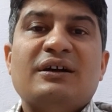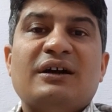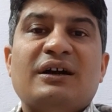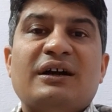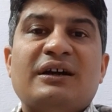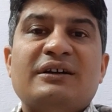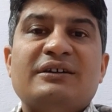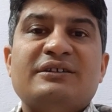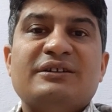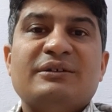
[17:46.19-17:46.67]

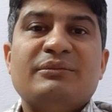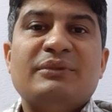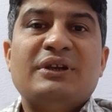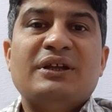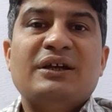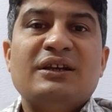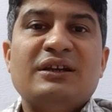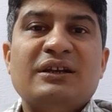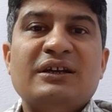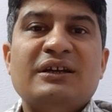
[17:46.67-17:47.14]
And
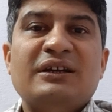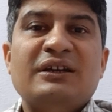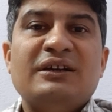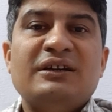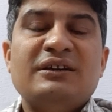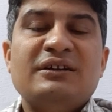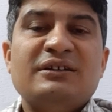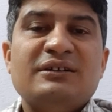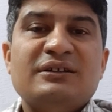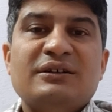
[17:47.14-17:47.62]

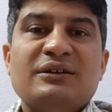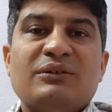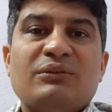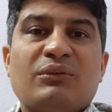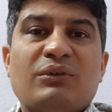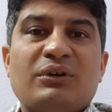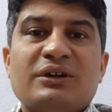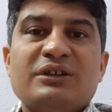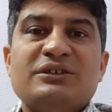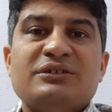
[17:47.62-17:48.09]
similarly,
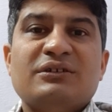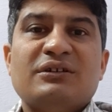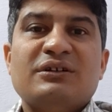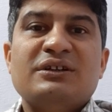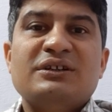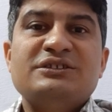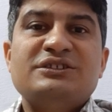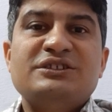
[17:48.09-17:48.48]
what is known as